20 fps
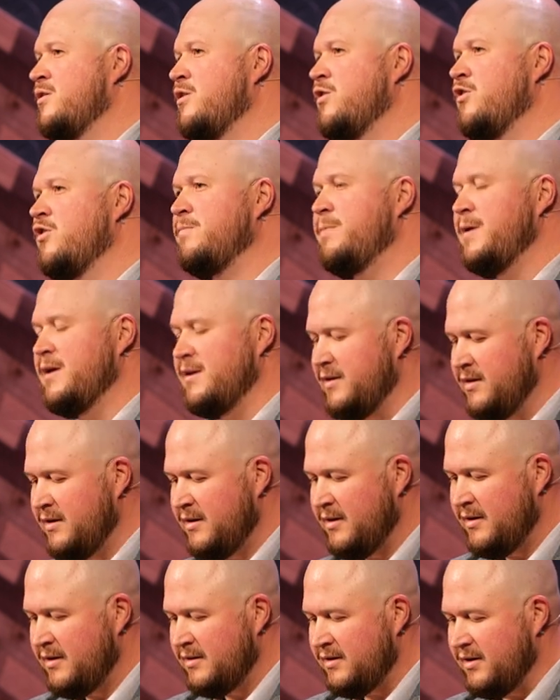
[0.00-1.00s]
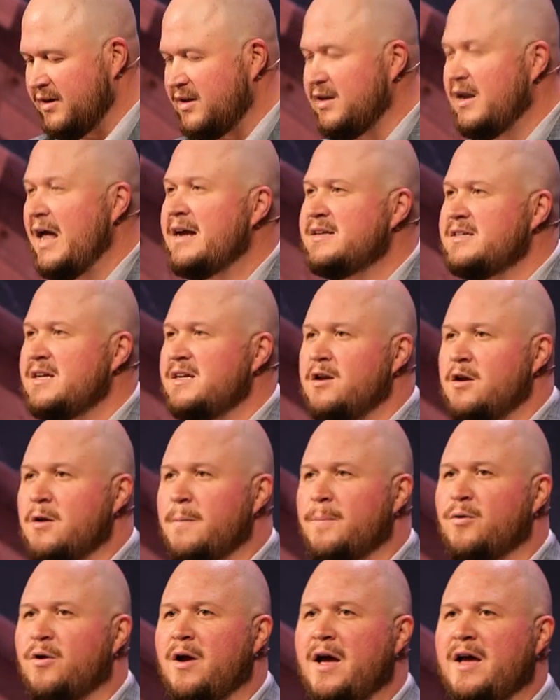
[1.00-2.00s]
who have been neglected and
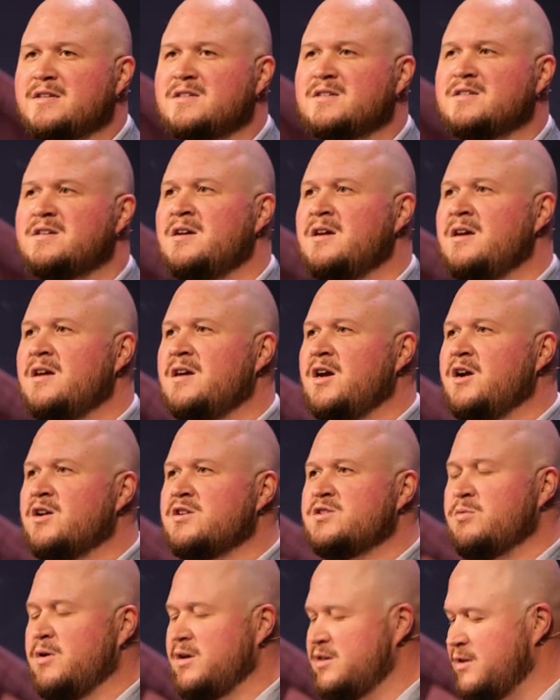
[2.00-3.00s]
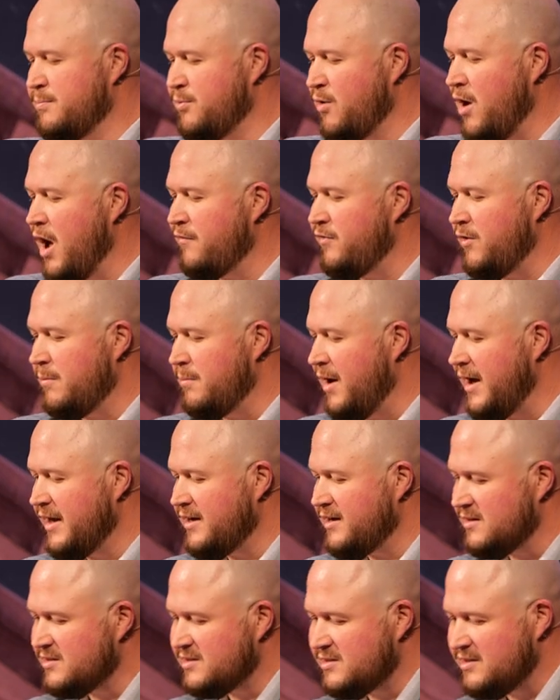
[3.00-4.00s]
oppressed. Here's what the prophet
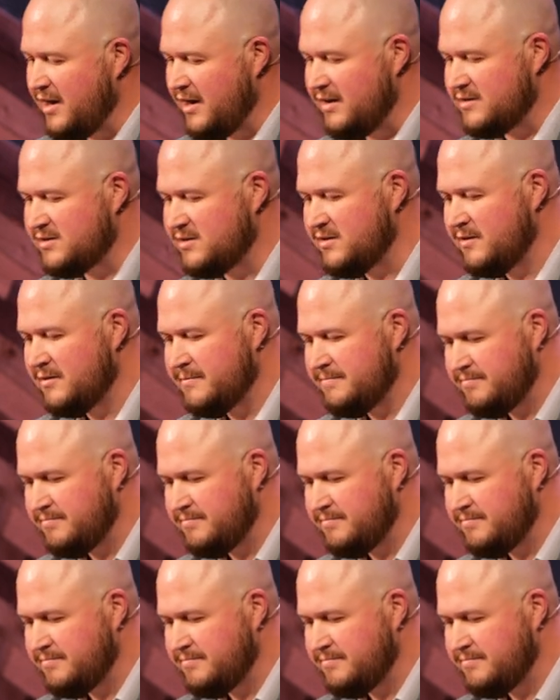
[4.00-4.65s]
Micah says